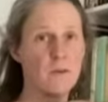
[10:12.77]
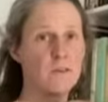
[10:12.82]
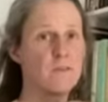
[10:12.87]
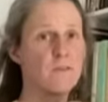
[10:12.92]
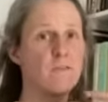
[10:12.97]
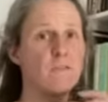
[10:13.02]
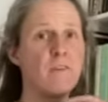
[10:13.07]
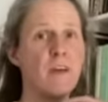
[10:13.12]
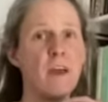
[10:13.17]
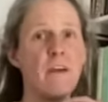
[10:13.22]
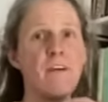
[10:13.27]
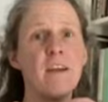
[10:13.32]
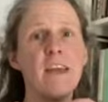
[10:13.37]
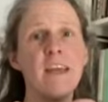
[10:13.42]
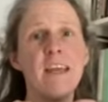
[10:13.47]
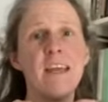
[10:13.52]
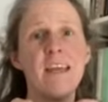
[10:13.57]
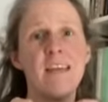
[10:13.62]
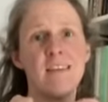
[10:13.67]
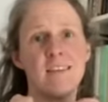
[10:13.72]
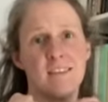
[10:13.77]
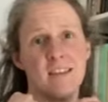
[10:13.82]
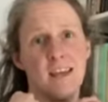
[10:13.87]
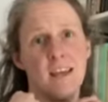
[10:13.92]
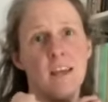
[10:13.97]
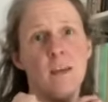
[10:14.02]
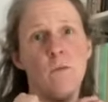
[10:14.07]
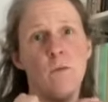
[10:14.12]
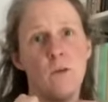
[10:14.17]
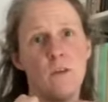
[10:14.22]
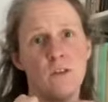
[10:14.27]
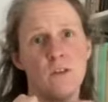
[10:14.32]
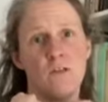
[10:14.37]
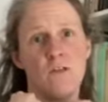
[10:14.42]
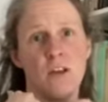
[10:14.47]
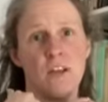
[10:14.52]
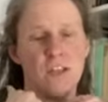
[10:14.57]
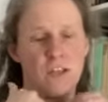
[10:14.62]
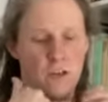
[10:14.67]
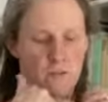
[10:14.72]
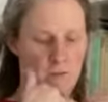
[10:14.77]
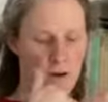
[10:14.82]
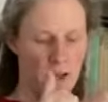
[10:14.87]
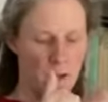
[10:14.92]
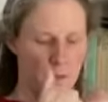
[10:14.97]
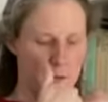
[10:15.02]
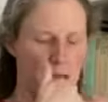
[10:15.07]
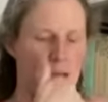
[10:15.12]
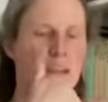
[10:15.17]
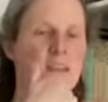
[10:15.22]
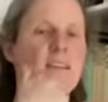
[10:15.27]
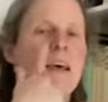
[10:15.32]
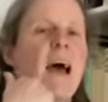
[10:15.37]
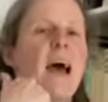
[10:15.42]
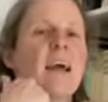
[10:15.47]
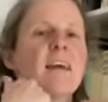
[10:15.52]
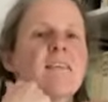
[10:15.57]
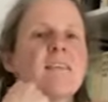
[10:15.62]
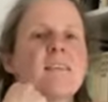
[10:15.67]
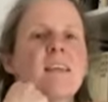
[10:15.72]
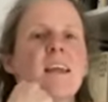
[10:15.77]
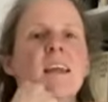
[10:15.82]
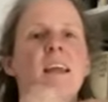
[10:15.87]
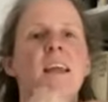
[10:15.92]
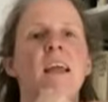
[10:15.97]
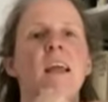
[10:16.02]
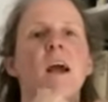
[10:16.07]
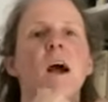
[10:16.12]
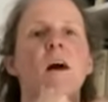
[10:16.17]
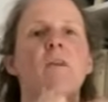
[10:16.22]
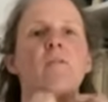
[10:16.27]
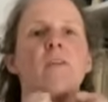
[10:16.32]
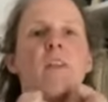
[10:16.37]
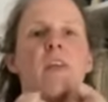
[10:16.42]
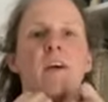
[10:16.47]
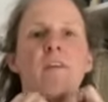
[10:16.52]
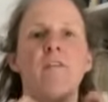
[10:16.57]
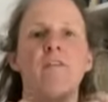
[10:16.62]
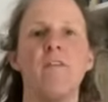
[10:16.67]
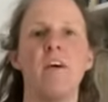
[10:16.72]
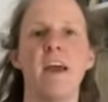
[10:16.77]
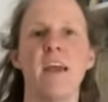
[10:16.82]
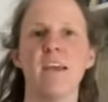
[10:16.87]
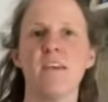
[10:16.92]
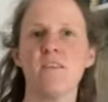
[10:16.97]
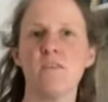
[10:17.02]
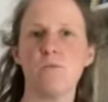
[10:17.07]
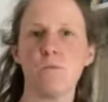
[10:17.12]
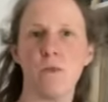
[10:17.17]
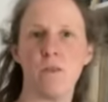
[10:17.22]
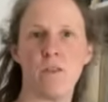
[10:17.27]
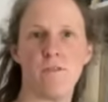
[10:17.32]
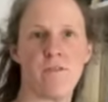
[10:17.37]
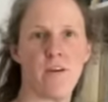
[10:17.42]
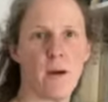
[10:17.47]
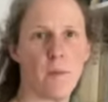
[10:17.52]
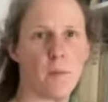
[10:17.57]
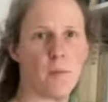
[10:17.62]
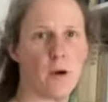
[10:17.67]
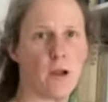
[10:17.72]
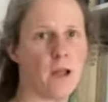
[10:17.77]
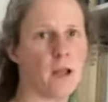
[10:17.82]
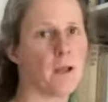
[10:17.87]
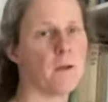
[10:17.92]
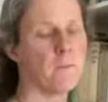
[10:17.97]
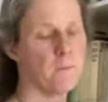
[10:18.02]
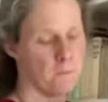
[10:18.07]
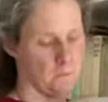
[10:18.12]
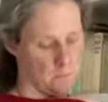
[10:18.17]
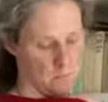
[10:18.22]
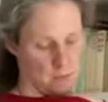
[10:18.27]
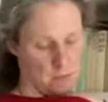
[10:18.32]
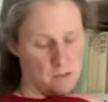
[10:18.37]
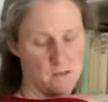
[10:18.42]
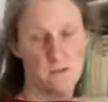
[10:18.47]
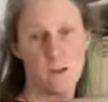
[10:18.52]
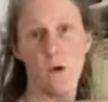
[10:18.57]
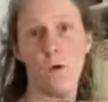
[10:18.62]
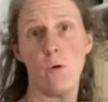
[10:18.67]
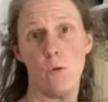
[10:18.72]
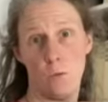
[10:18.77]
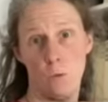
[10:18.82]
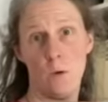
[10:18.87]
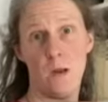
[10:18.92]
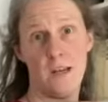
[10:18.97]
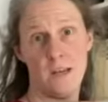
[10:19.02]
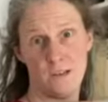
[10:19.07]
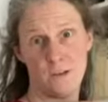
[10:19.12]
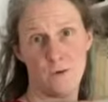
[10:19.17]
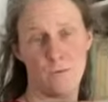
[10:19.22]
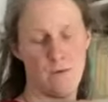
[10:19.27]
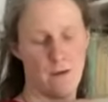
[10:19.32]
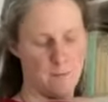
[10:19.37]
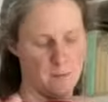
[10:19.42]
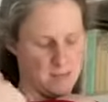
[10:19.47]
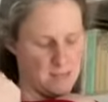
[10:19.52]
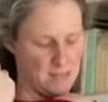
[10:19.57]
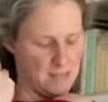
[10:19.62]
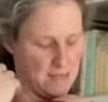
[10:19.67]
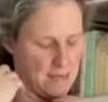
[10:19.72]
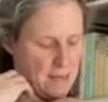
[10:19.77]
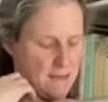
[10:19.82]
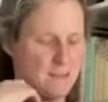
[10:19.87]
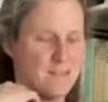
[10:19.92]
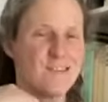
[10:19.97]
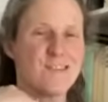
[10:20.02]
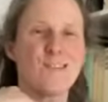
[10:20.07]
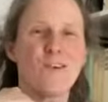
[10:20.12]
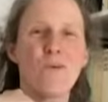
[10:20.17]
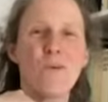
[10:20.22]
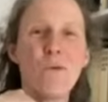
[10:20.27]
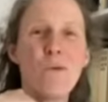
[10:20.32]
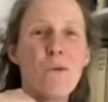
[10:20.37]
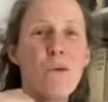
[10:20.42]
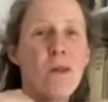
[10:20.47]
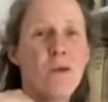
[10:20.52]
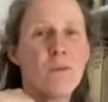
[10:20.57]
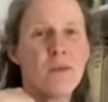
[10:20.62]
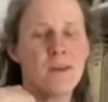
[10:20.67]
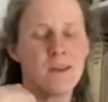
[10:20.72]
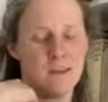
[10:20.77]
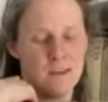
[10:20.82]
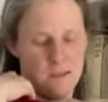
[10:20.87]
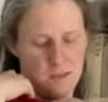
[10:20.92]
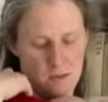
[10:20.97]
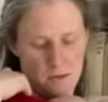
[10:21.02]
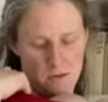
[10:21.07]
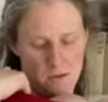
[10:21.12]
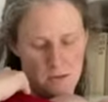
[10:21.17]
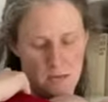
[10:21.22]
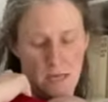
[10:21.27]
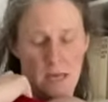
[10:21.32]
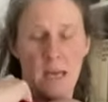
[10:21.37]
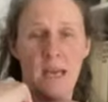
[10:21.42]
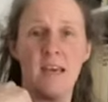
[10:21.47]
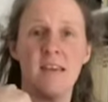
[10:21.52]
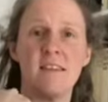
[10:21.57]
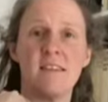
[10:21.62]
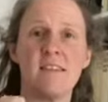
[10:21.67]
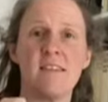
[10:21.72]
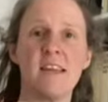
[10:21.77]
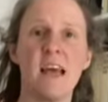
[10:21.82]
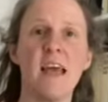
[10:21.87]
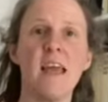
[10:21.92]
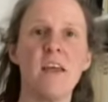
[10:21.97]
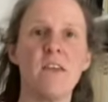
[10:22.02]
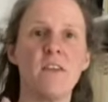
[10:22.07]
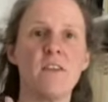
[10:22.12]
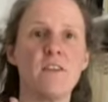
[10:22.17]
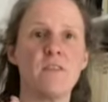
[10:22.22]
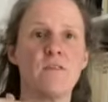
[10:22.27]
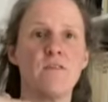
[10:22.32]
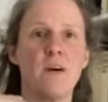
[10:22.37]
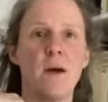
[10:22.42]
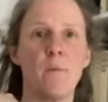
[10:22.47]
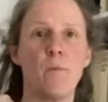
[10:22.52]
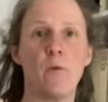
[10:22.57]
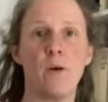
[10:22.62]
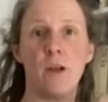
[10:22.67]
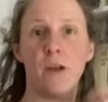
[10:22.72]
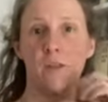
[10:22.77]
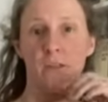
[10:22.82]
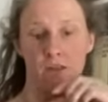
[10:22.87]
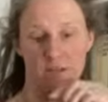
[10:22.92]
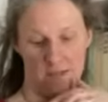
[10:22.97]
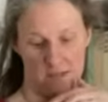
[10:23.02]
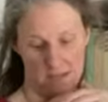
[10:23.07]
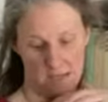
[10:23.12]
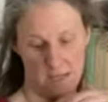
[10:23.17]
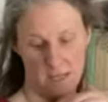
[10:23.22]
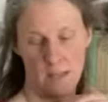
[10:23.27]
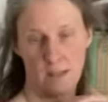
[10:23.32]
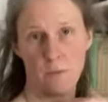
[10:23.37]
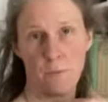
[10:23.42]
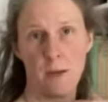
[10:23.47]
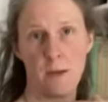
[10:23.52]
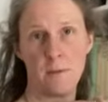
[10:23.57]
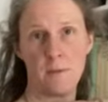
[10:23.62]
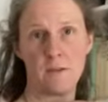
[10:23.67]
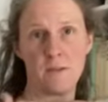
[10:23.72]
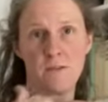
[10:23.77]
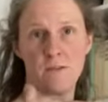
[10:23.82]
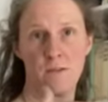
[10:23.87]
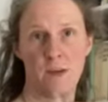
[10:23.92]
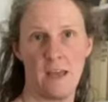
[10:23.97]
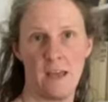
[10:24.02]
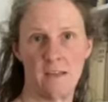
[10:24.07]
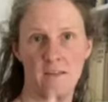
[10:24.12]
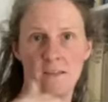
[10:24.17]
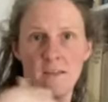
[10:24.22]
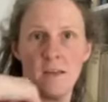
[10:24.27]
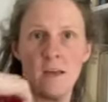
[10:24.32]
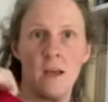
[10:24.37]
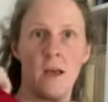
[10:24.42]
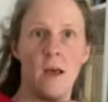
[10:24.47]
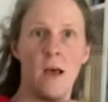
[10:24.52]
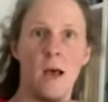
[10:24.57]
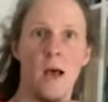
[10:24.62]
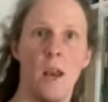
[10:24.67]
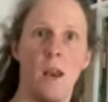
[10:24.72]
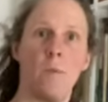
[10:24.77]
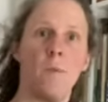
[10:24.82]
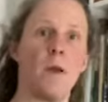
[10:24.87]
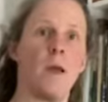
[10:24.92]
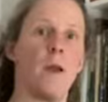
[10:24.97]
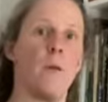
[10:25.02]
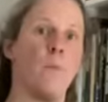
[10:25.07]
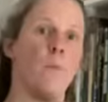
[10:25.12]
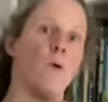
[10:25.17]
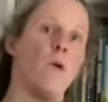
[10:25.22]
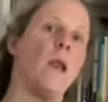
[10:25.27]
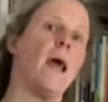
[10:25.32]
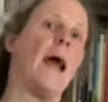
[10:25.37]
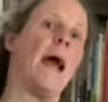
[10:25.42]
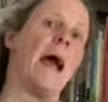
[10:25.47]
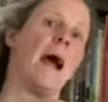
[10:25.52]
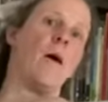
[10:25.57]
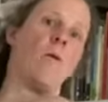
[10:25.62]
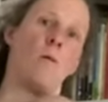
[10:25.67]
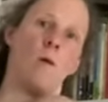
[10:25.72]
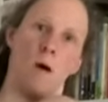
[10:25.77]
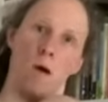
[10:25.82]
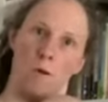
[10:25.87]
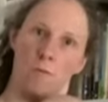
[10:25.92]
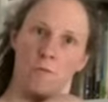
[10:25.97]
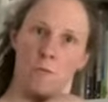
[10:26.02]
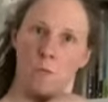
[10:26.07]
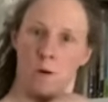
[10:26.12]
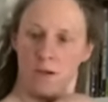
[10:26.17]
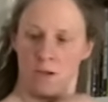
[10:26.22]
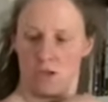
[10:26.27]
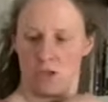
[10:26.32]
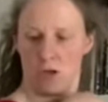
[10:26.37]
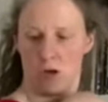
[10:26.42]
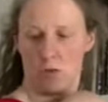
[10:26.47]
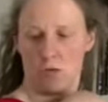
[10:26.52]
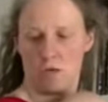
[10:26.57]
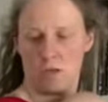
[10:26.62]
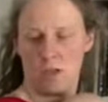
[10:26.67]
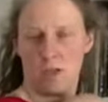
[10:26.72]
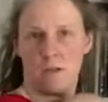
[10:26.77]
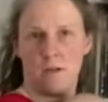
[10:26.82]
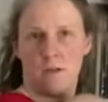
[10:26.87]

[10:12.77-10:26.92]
very easy with a stretchy wrap to accidentally cover their face with the fabric. So we need to remedy that. So all I'm going to do is take this fabric that's near the baby's face, and I'm going to pull it out over my shoulder